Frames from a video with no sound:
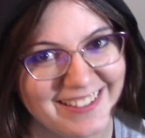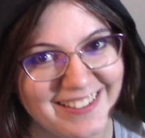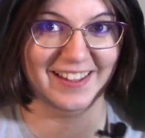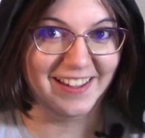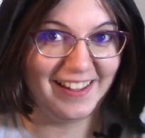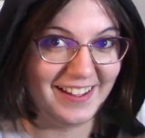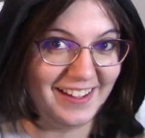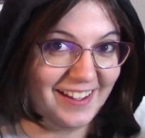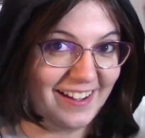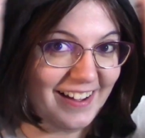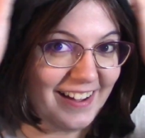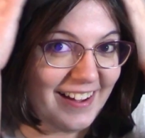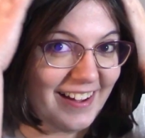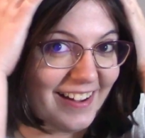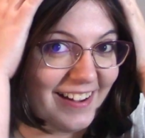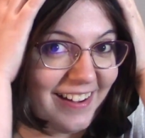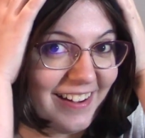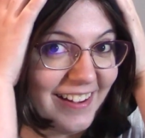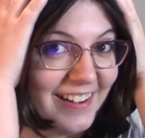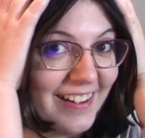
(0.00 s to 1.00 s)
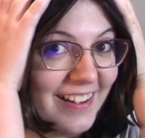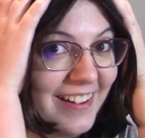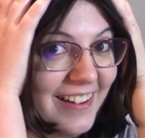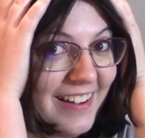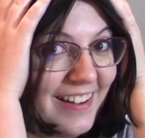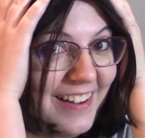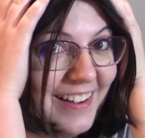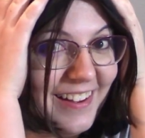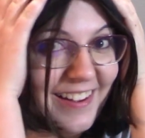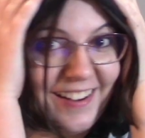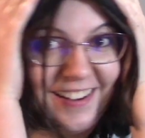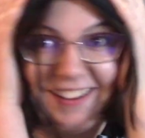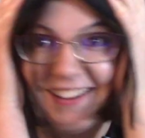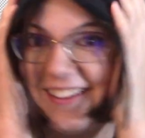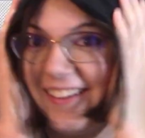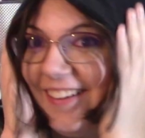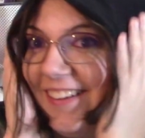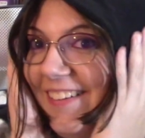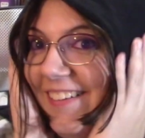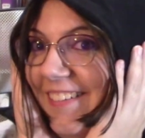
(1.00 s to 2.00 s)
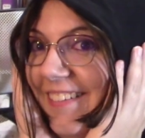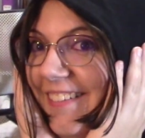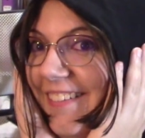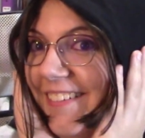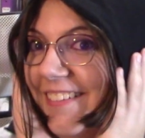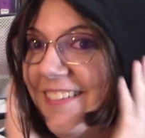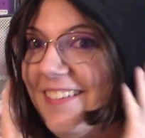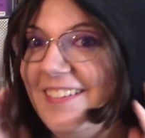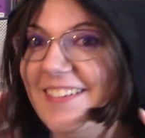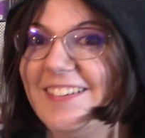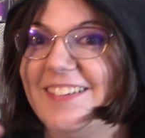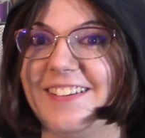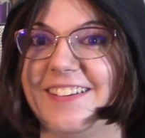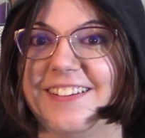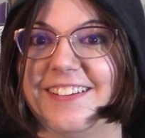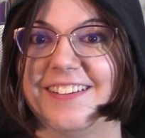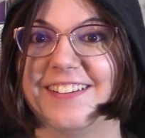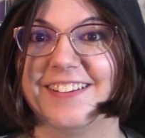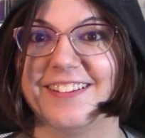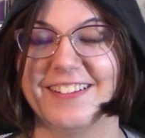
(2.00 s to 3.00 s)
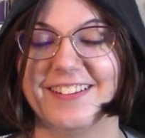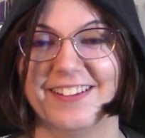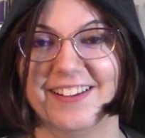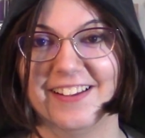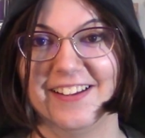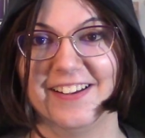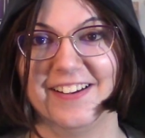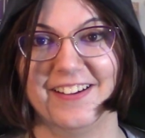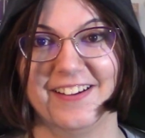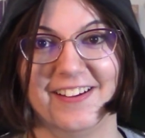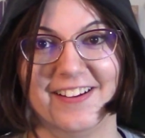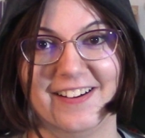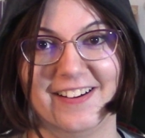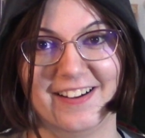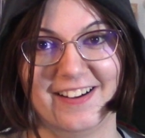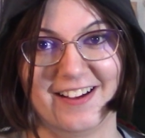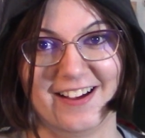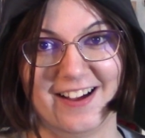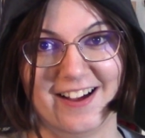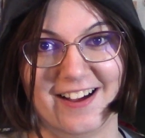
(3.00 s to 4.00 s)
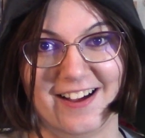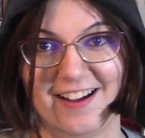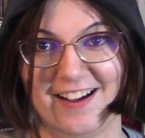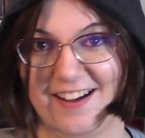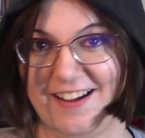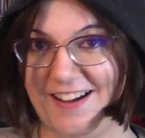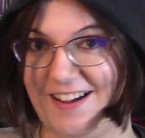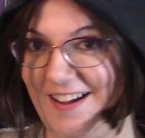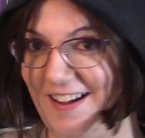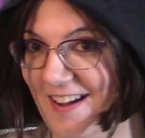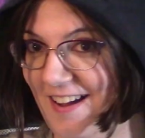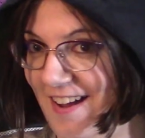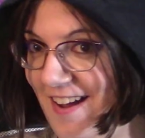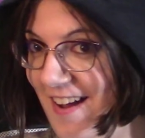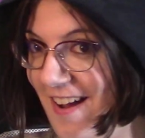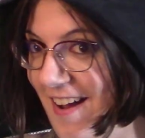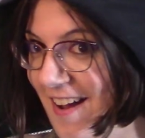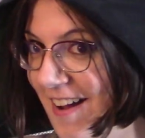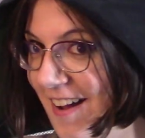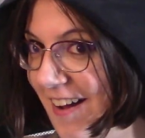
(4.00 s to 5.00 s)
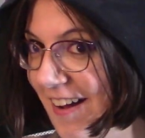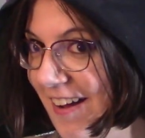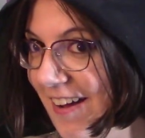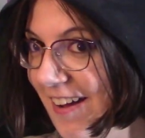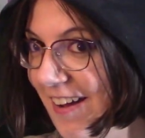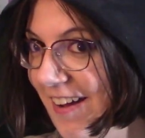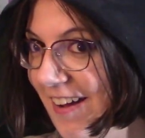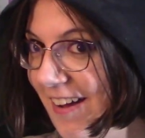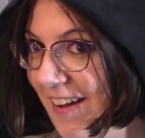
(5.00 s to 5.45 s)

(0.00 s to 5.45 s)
[no speech]